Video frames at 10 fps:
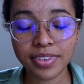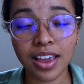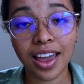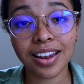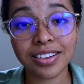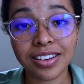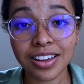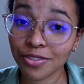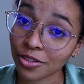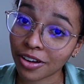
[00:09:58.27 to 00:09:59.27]
And
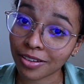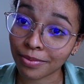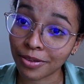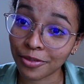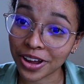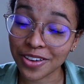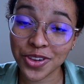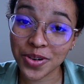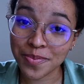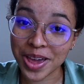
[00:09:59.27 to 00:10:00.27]
if
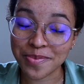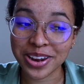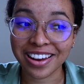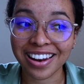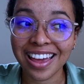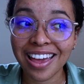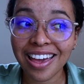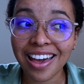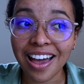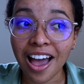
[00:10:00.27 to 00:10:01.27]
you want my opinion,
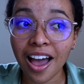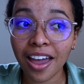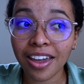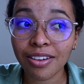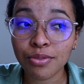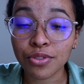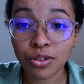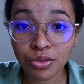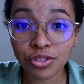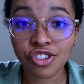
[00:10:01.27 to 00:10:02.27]
I've
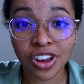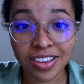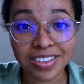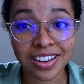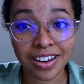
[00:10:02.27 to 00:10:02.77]
used jealousy and